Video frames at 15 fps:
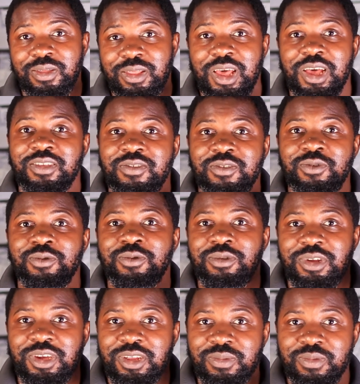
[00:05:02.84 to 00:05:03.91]
that
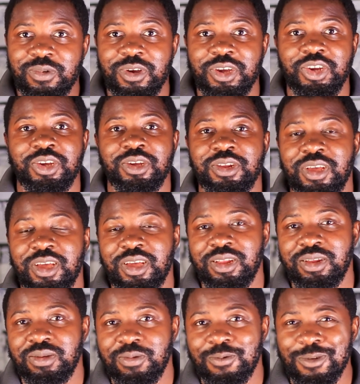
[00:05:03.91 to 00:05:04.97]
good impression
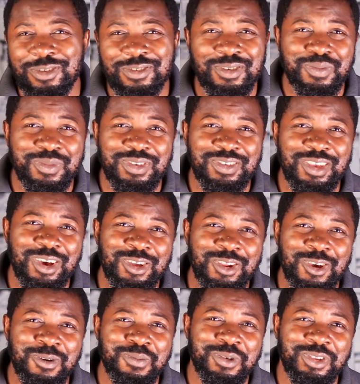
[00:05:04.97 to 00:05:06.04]
and once you miss out on
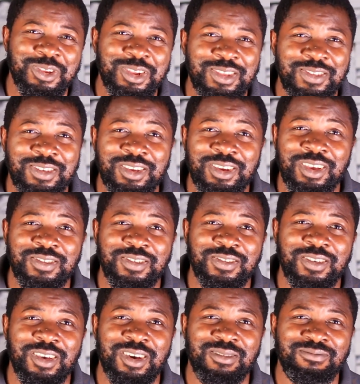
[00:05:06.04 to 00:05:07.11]
the opportunity,
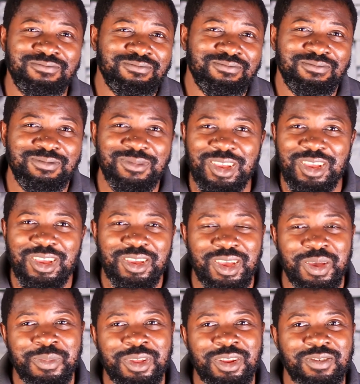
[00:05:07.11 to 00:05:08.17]
chances are,
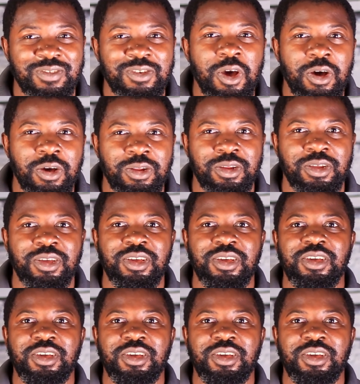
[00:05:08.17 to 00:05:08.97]
I mean, it's gone.